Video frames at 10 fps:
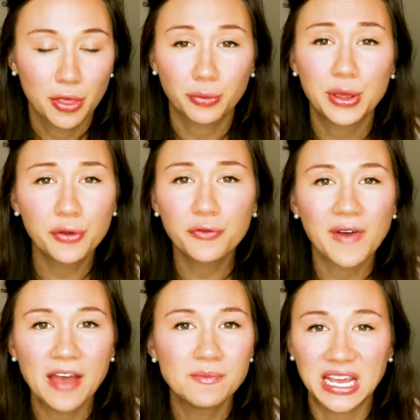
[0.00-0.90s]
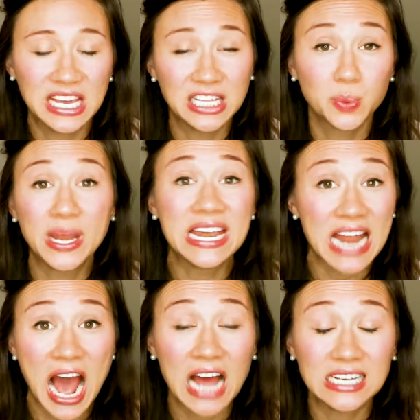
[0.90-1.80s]
3 through 5, my kids would
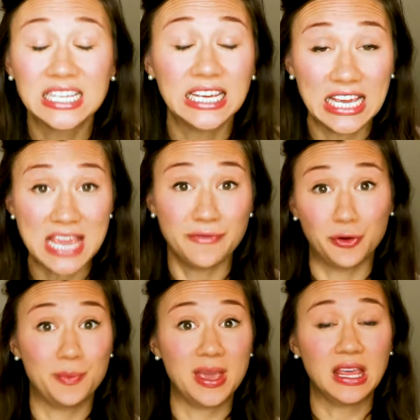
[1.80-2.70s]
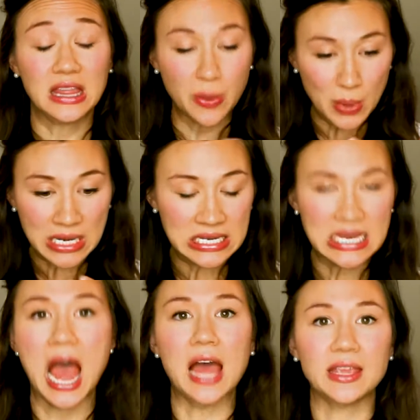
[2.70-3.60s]
not eat for me. They would
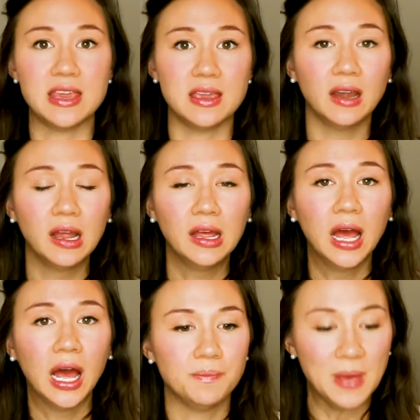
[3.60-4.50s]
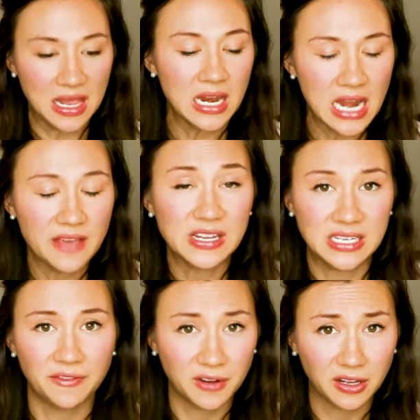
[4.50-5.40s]
not eat. Ben and Ava
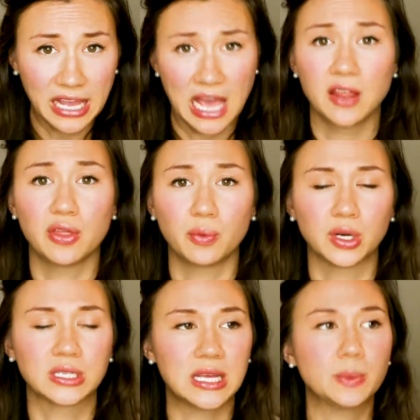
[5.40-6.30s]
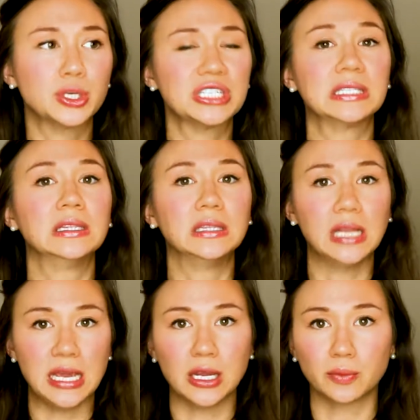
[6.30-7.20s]
definitely had it the worst. They were just
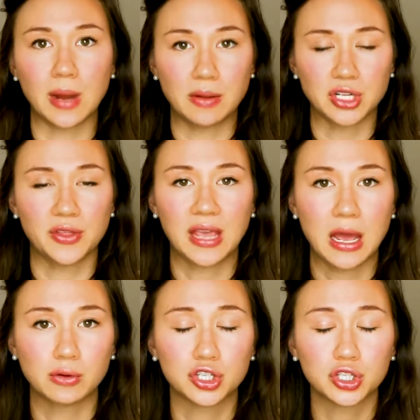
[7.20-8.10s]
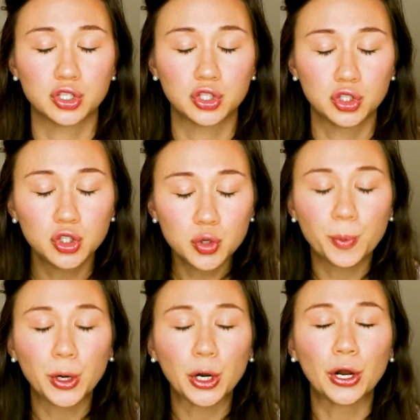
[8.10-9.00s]
laying around on the couch,
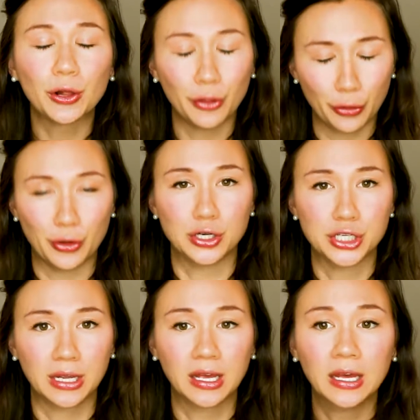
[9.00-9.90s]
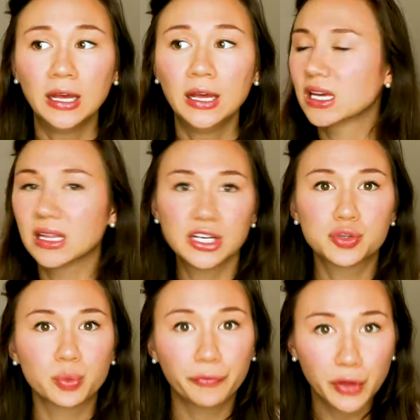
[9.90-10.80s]
super lethargic. They
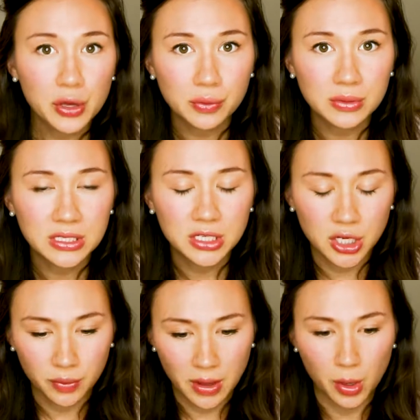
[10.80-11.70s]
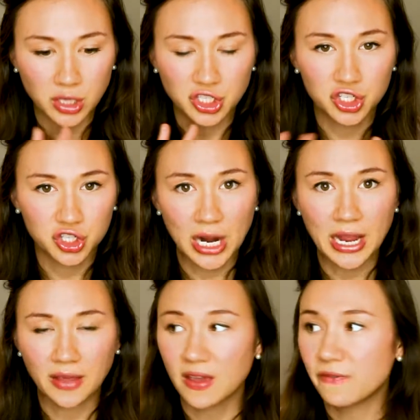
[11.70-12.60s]
just refused. They were on
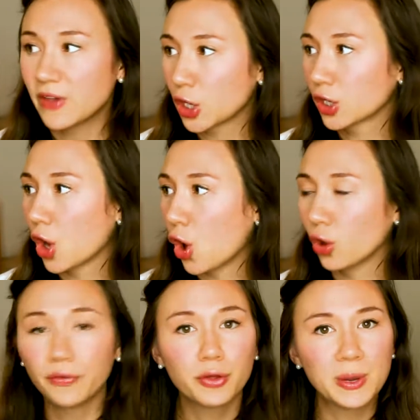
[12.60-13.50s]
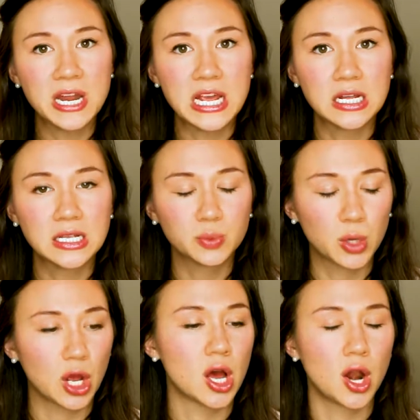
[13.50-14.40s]
strike. They figured all of their bananas were
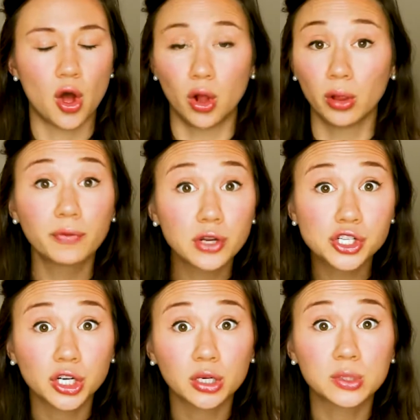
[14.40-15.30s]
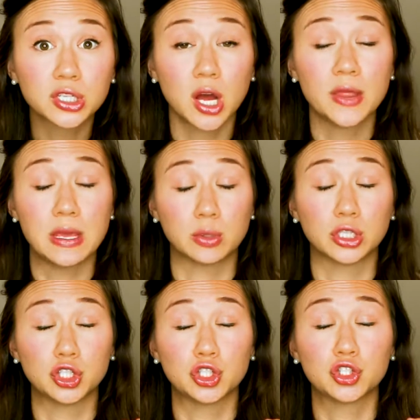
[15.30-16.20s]
gone, all of their sugar was gone. They were
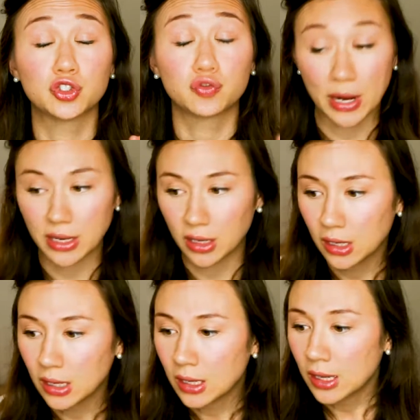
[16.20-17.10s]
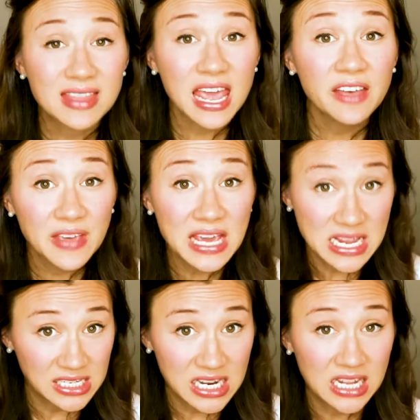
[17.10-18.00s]
on strike. They have
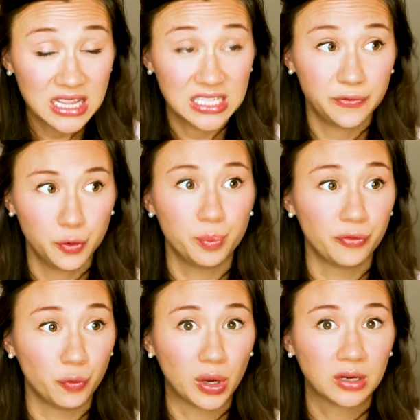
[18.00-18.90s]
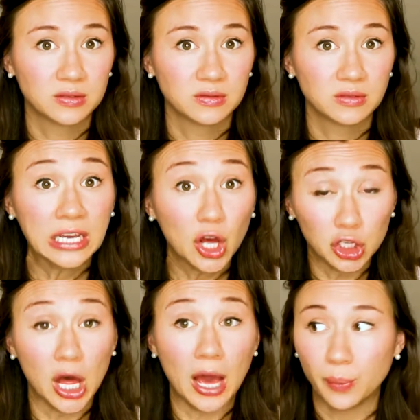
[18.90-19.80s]
eaten this food before, like a
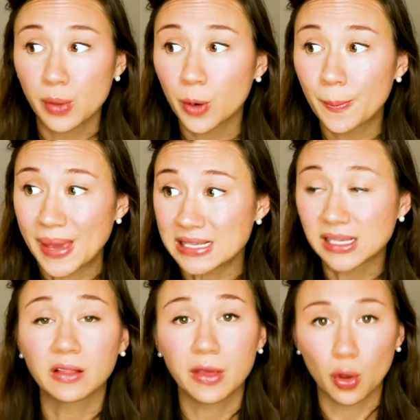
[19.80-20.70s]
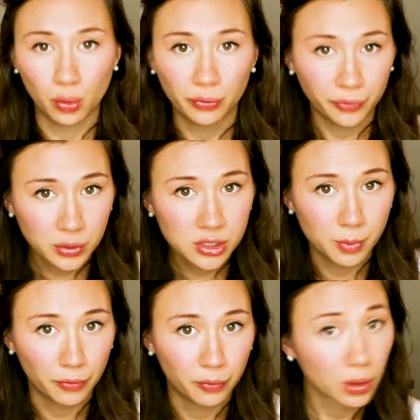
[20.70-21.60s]
lot. We were basically whole foods
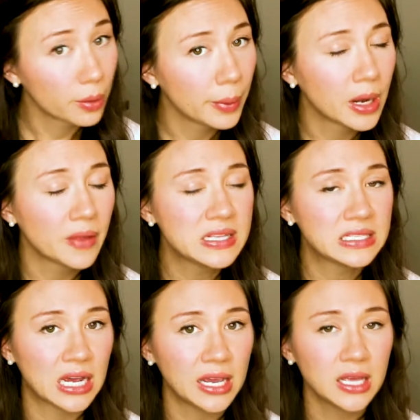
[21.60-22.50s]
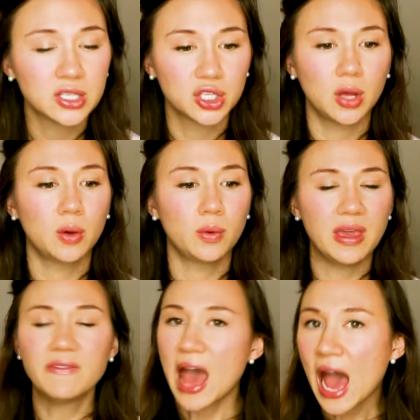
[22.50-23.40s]
before we went on this diet. So
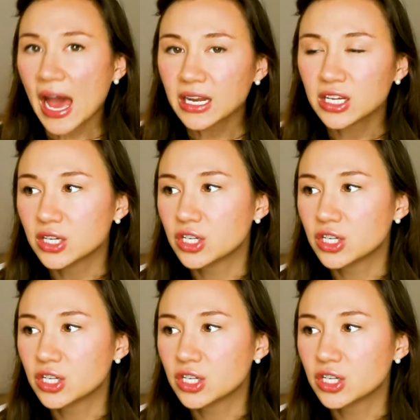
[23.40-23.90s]
they've had